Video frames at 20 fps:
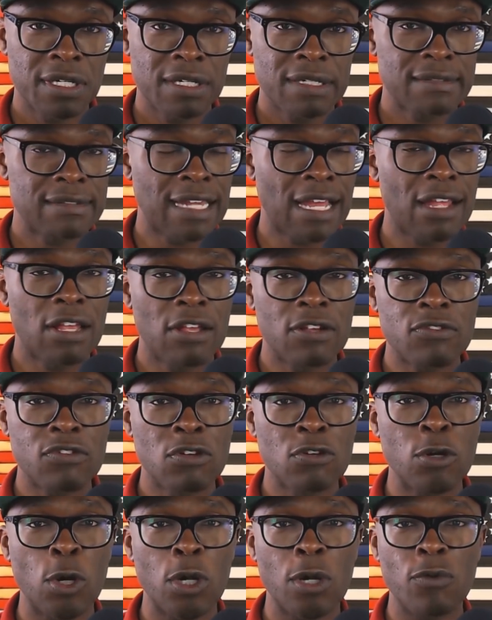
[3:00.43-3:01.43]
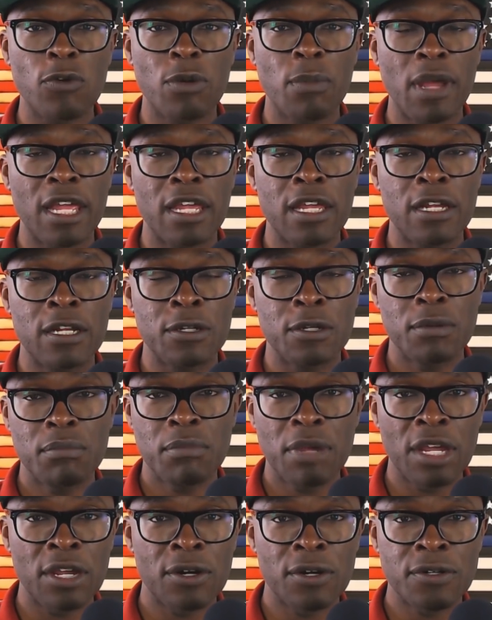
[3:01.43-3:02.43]
That is still going to remain
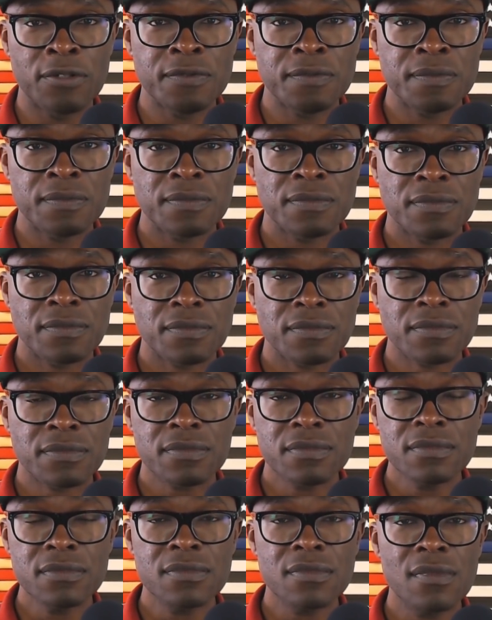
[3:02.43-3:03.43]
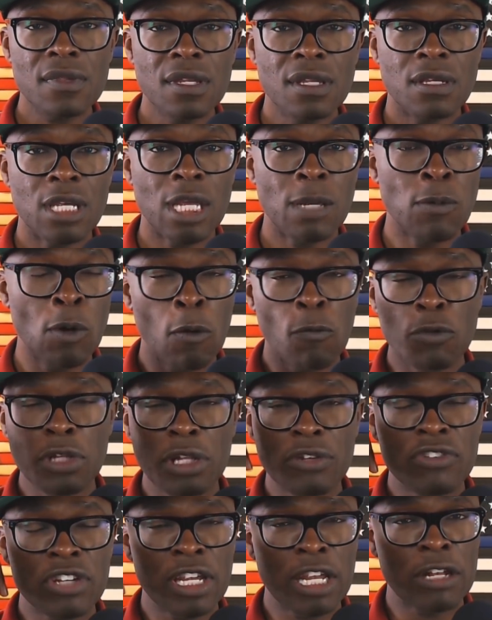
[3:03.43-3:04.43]
male. It won't really
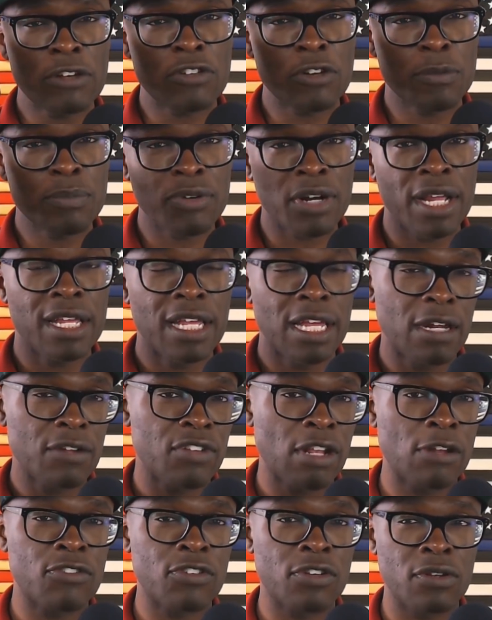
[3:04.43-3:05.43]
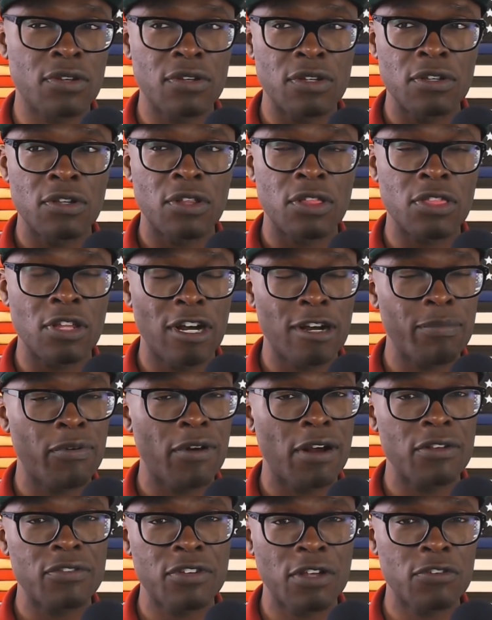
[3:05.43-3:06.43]
change your brain. It'll change your thought
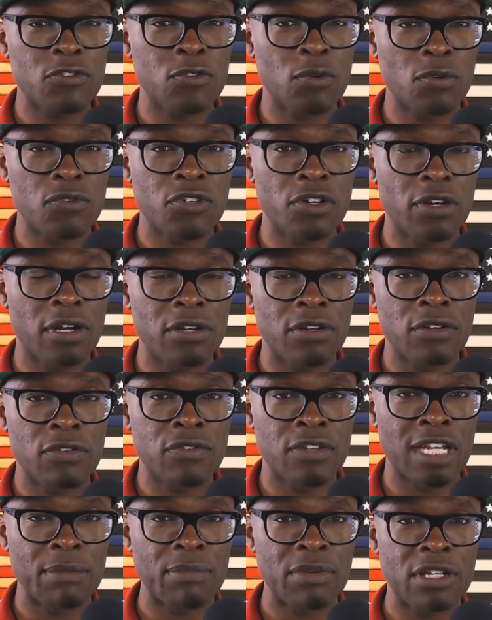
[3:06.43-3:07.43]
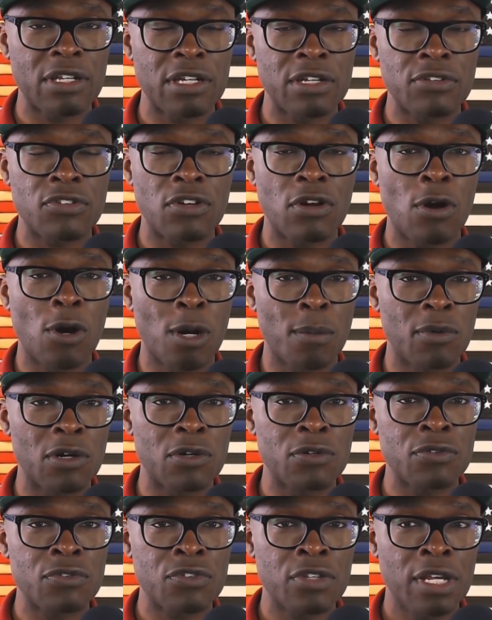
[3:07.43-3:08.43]
process to a certain extent because your
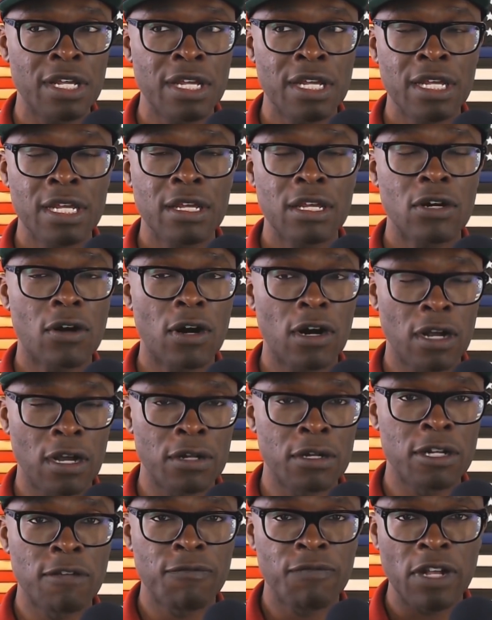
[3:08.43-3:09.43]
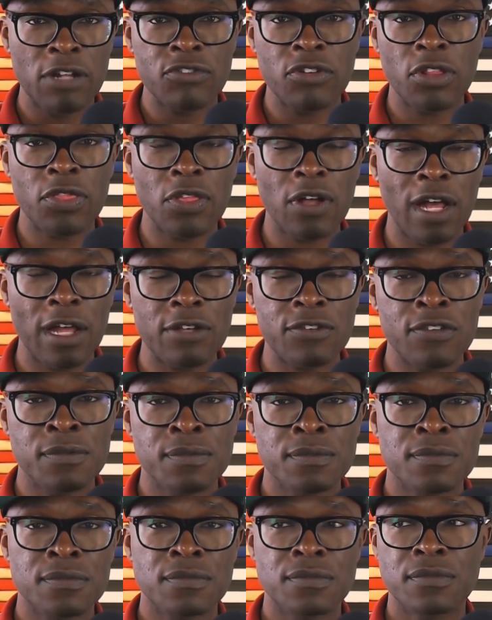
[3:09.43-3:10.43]
hormones are going to affect your thoughts.
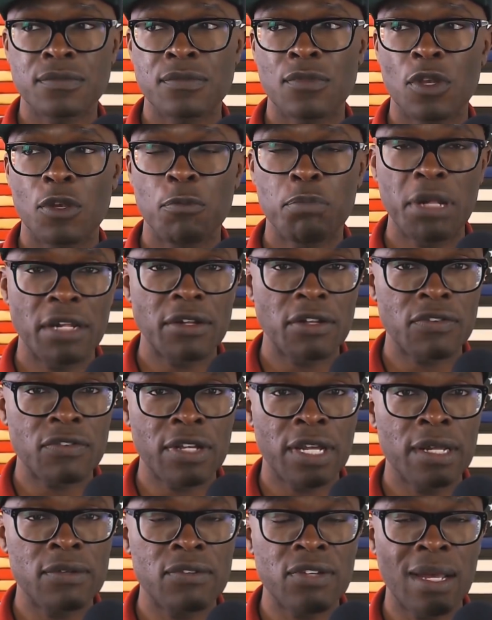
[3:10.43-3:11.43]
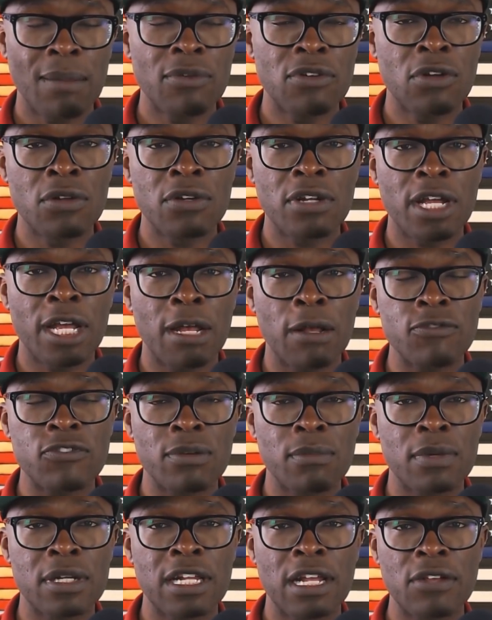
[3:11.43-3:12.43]
But at the same time, you're going to have
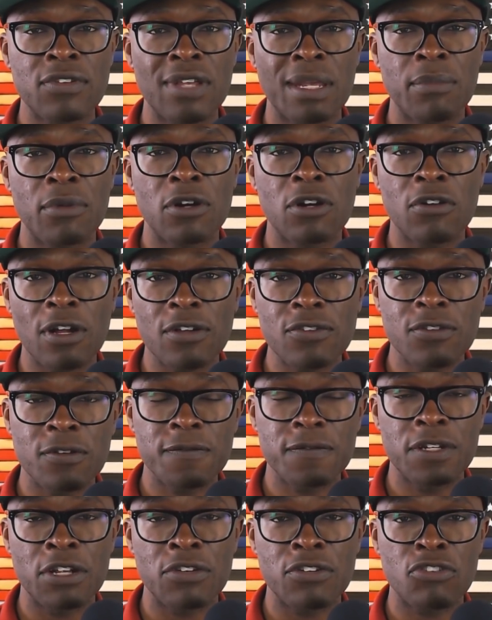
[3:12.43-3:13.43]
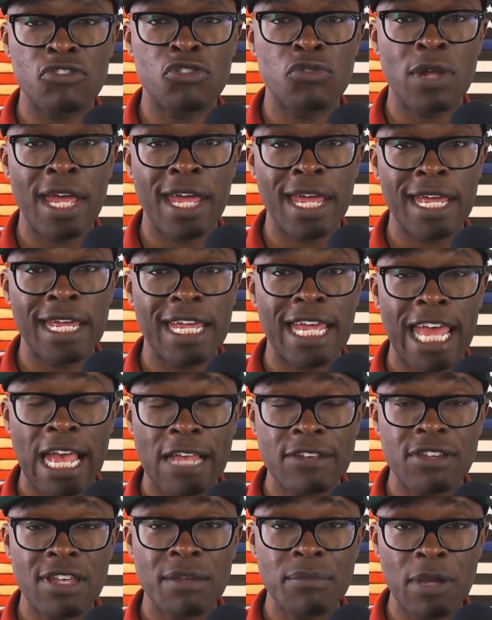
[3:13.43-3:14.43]
some of that same aggressiveness that you had
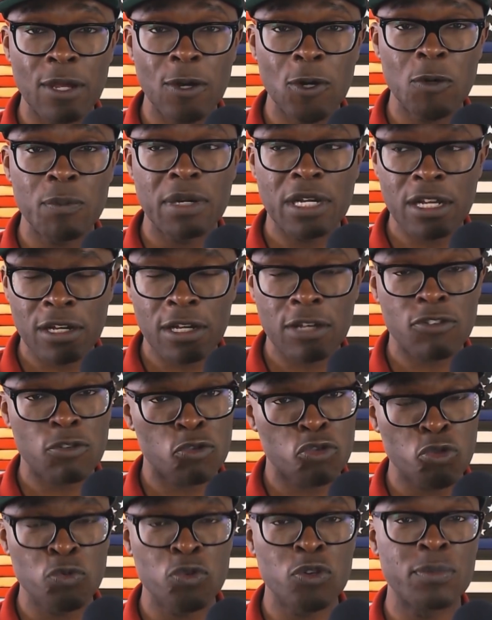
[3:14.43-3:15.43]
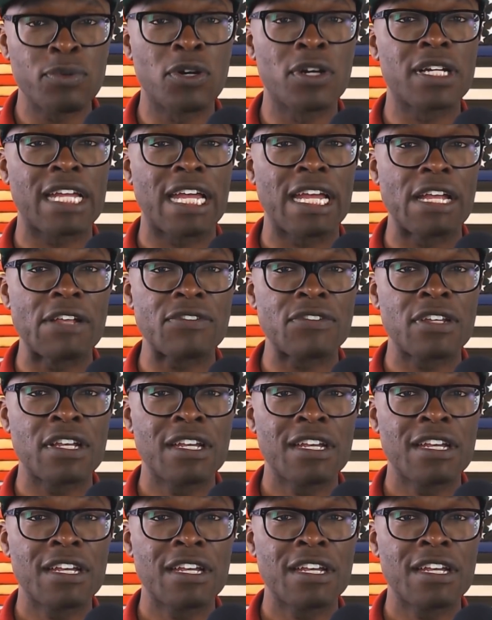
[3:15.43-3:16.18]
as a male because that's what you were born as.